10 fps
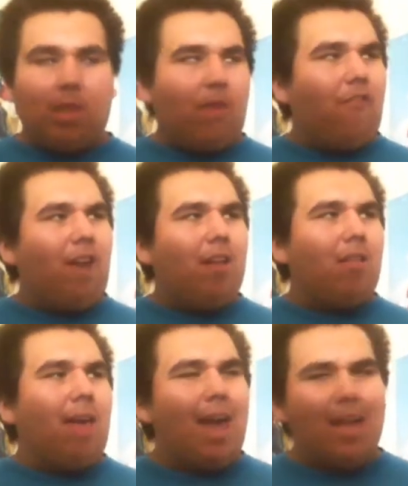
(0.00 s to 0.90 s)
The
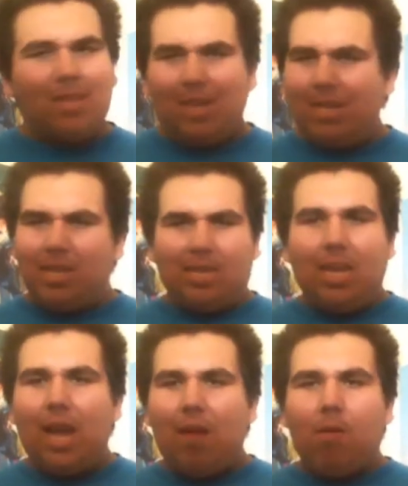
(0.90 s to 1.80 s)
final act isn't
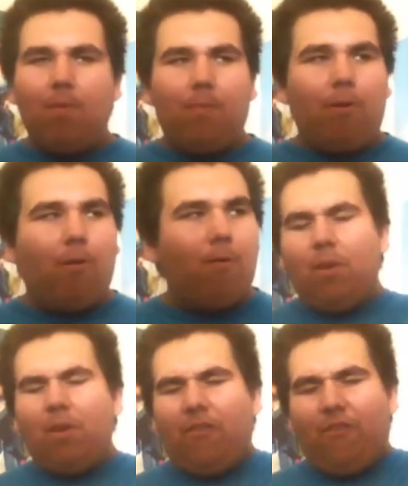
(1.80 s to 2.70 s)
terrible,
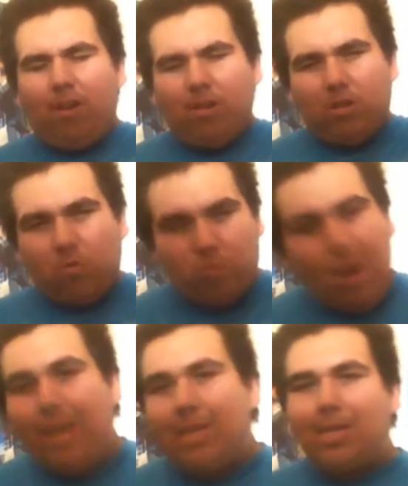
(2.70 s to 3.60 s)
but it falls
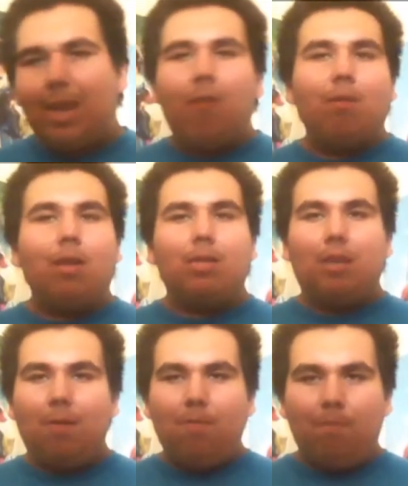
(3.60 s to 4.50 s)
right down
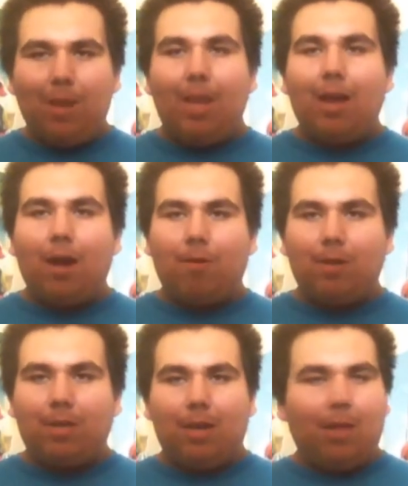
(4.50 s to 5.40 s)
into
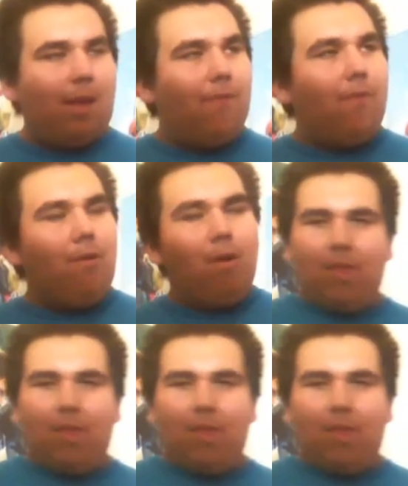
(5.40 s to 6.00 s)
mediocrity level.